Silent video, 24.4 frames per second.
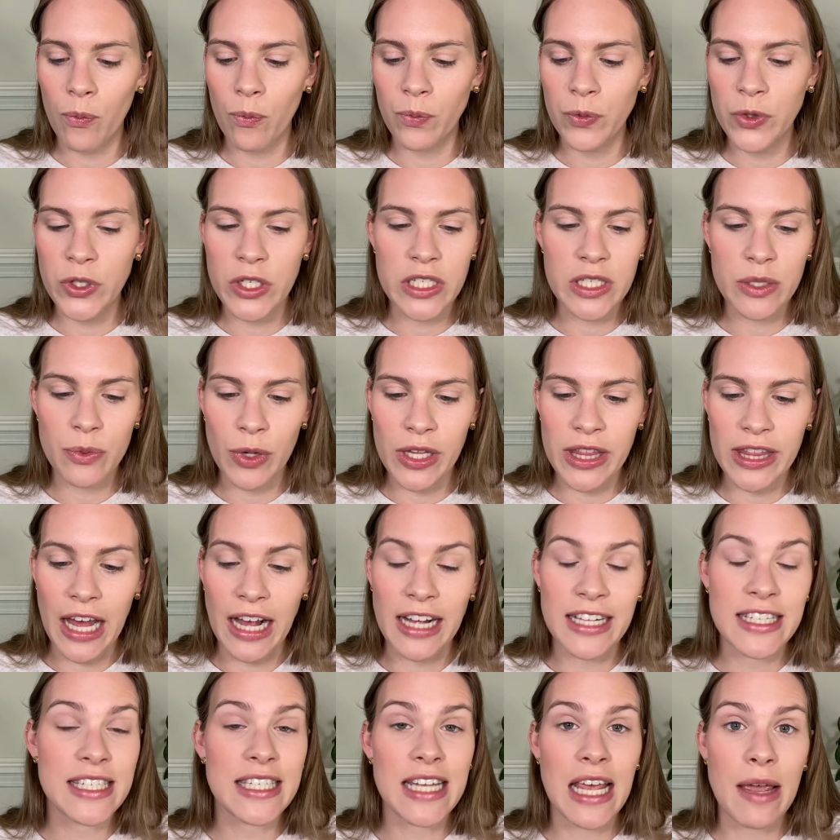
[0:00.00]
just with
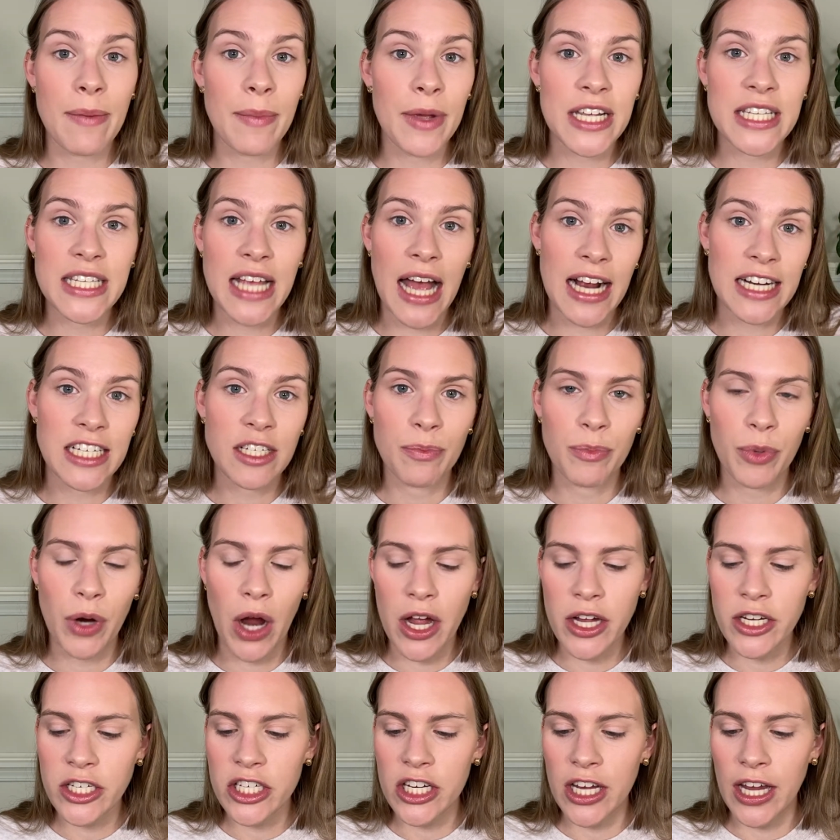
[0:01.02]
that same exact
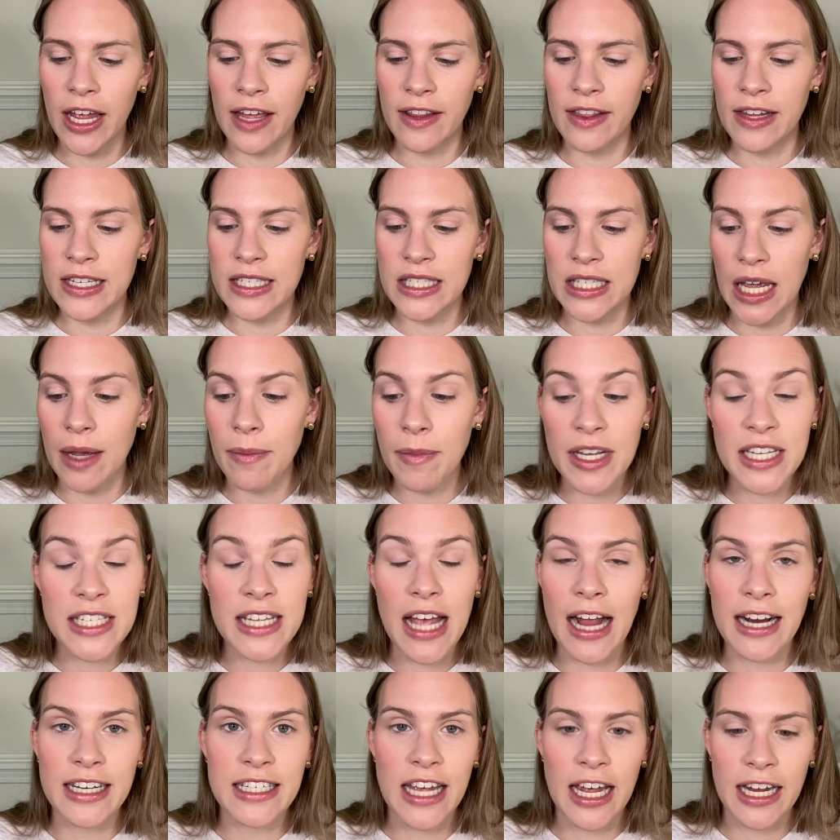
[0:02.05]
brush and the same
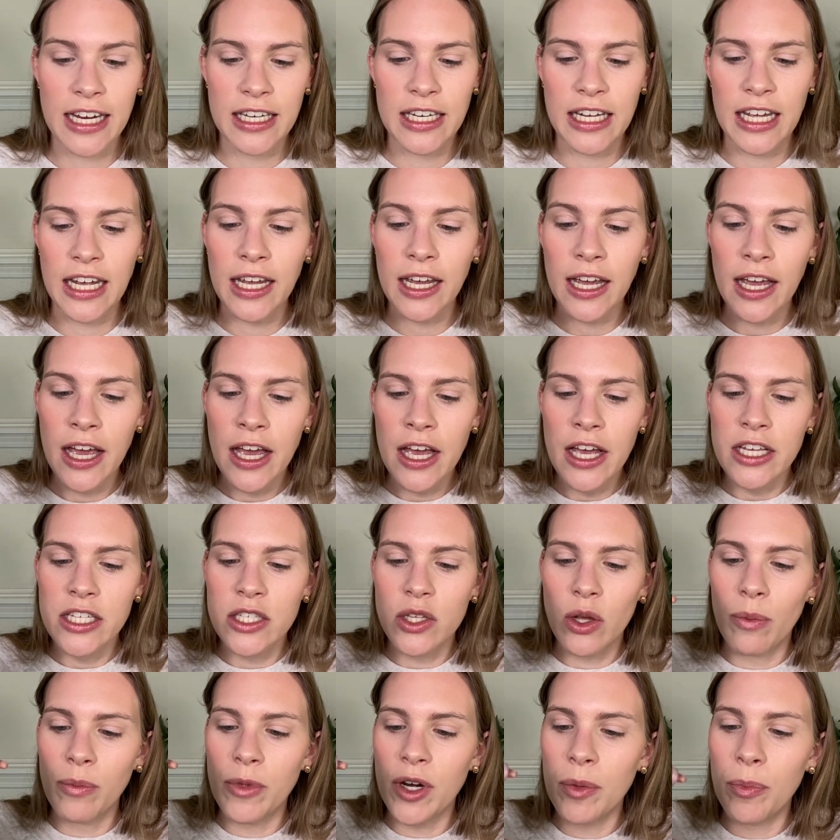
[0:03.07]
exact technique. So
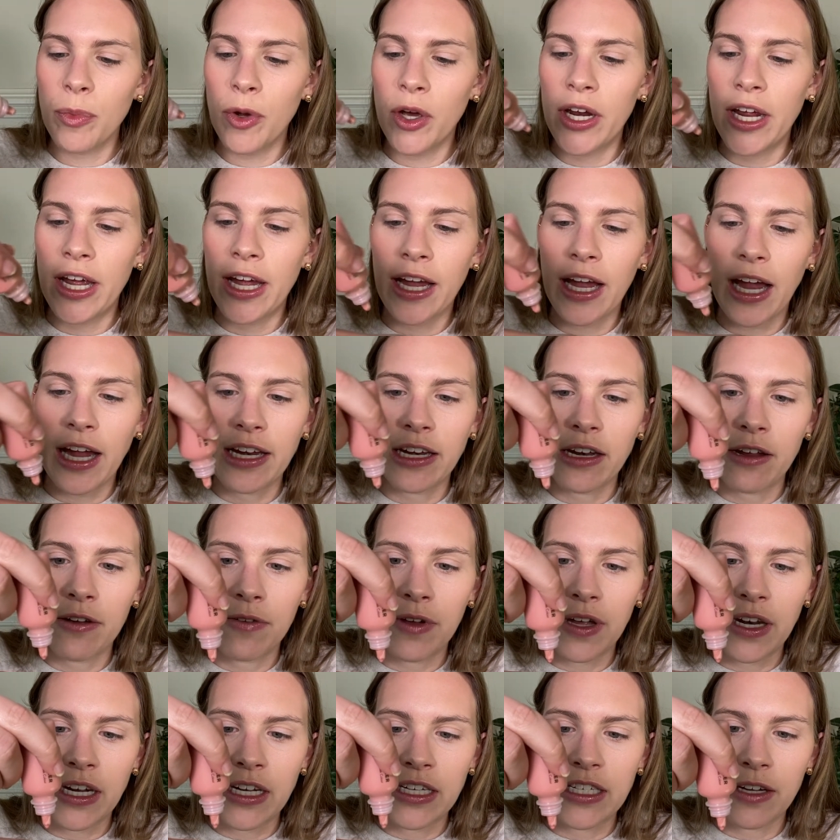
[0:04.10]
I'm gonna put it kind of
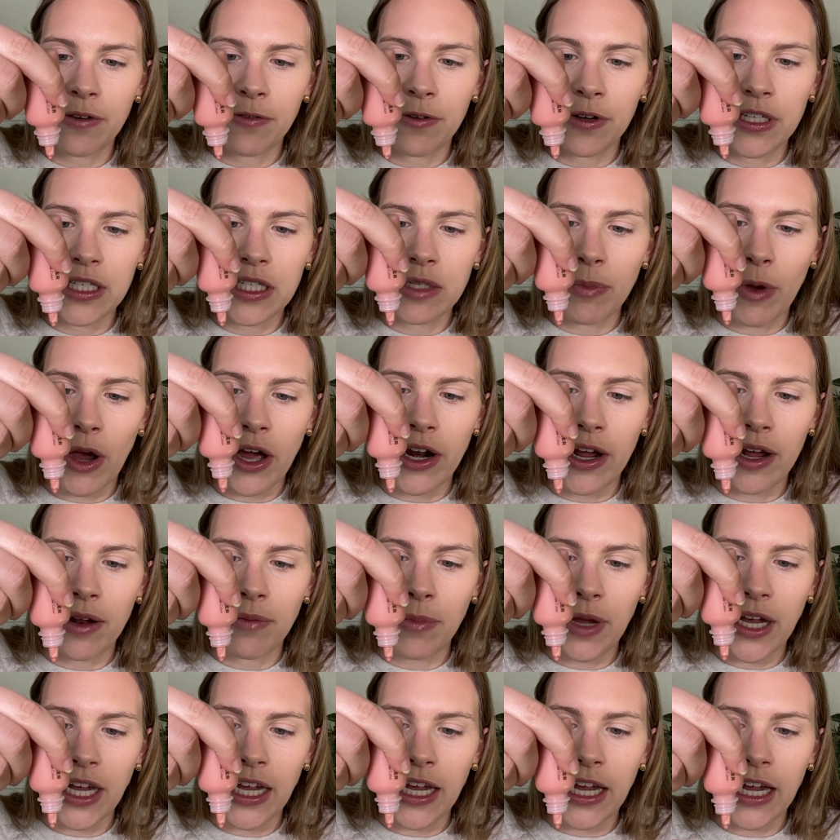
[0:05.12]
in a different spot on
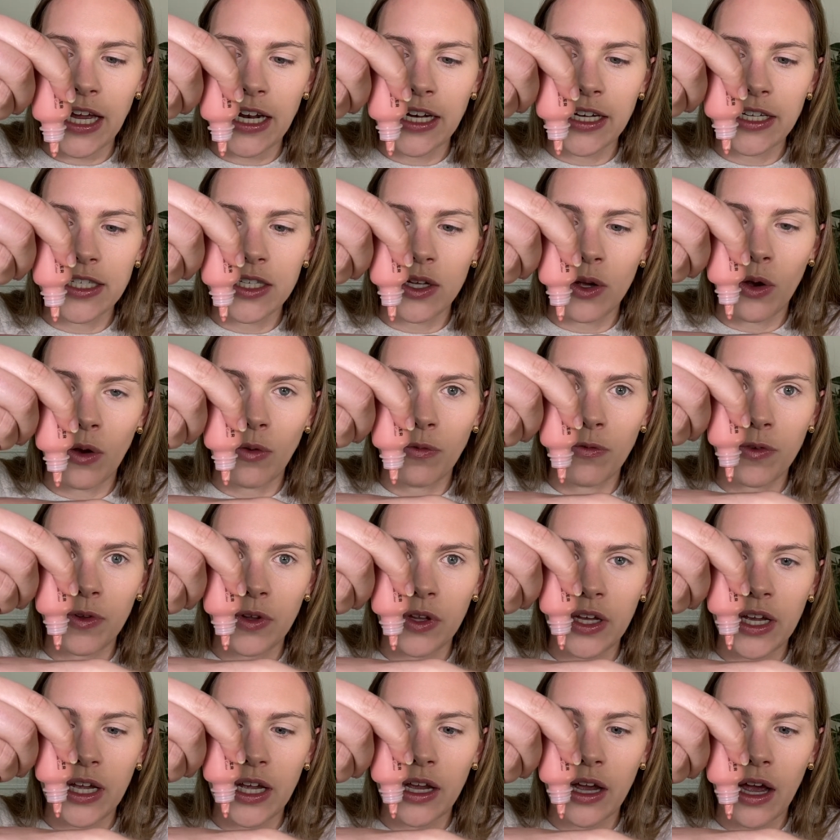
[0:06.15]
my hand, so
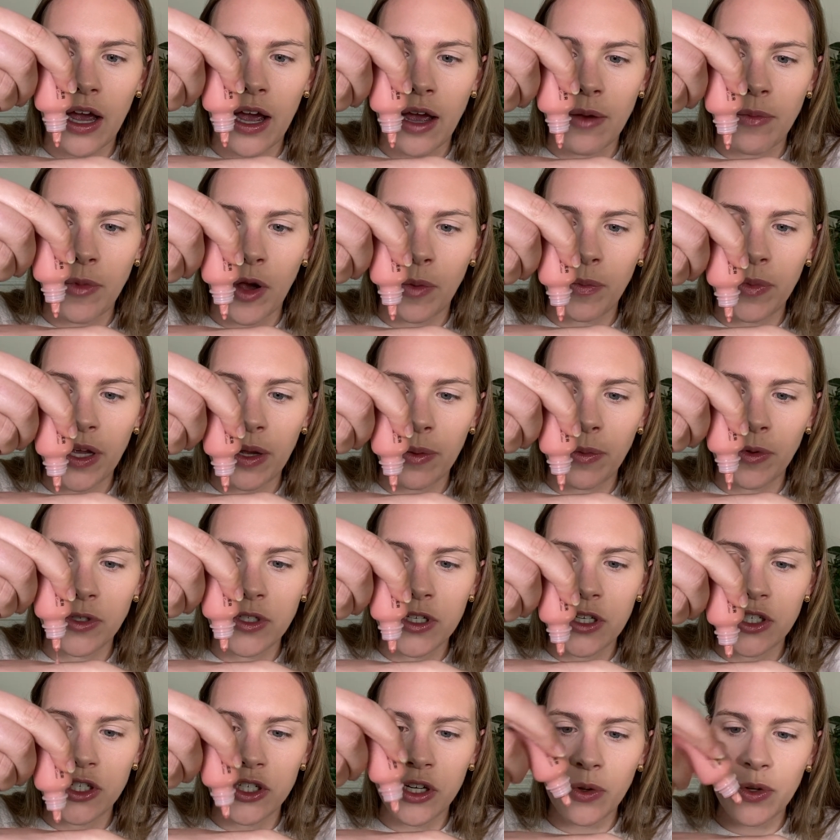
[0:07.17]
hopefully I'll be able to
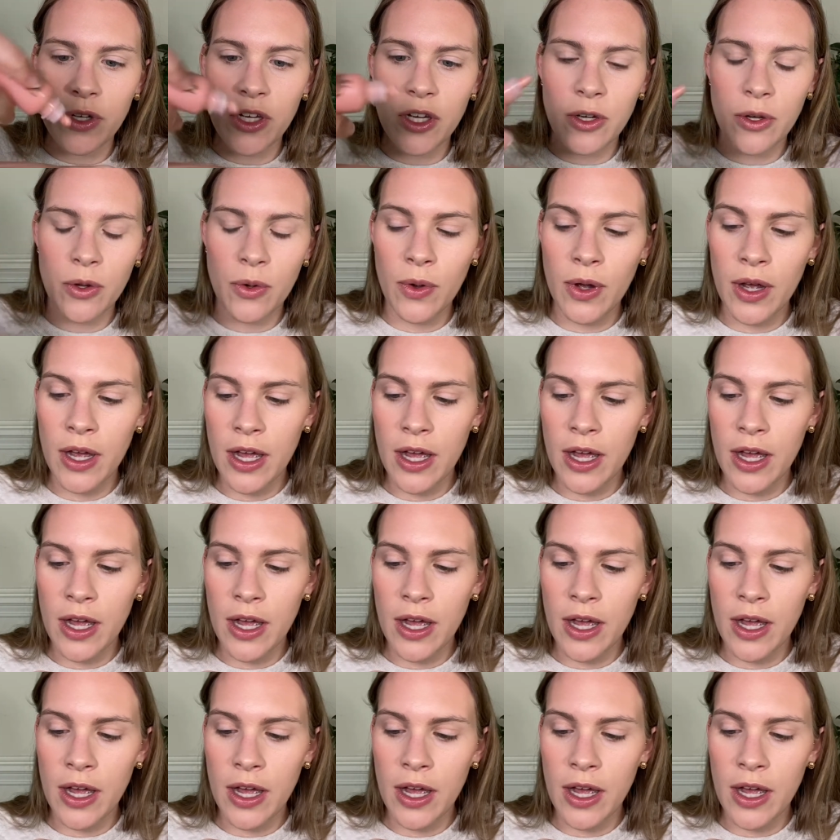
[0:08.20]
show you